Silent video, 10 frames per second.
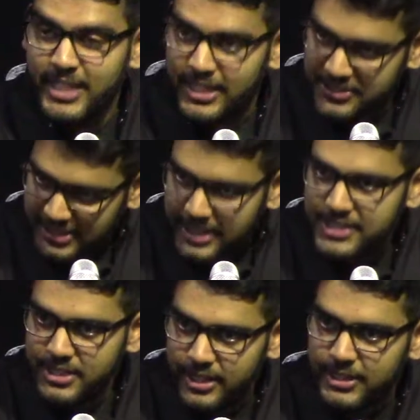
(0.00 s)
Hazrat
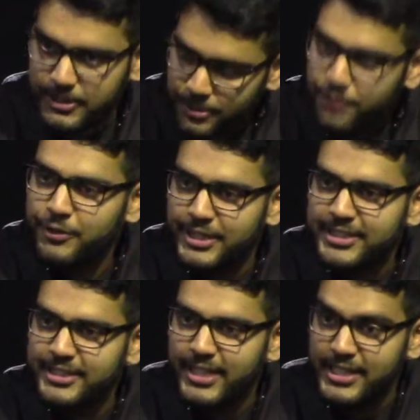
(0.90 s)
Isa, the Prophet,
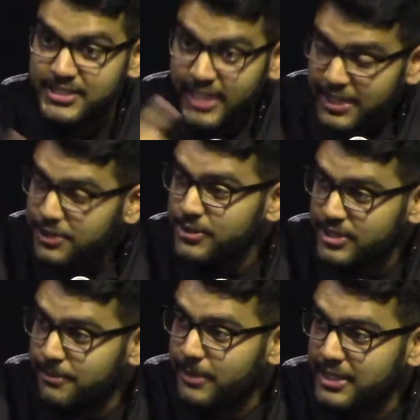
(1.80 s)
is saying to his
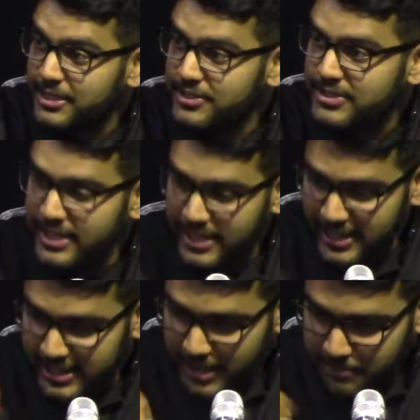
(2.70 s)
companions,
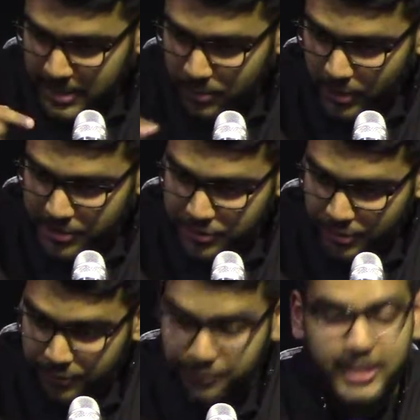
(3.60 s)
let me wash
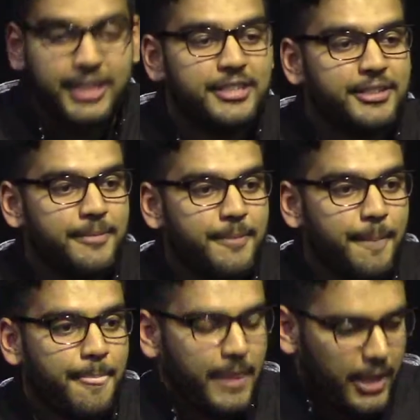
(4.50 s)
your feet.
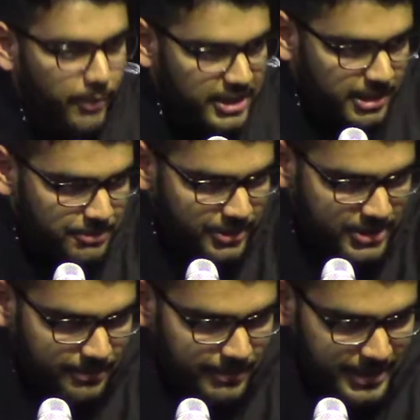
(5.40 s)
He went up to his
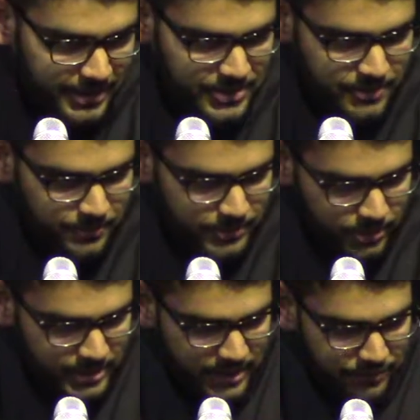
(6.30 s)
companions,
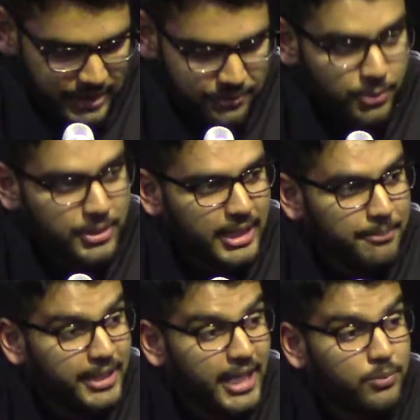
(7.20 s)
took their feet forward and
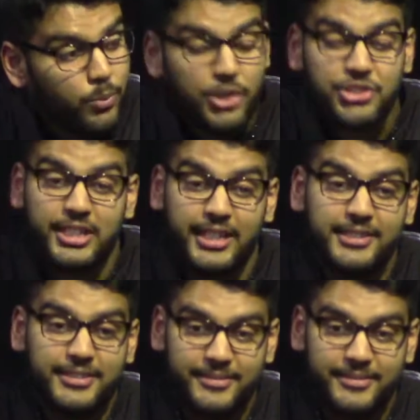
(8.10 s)
began washing it.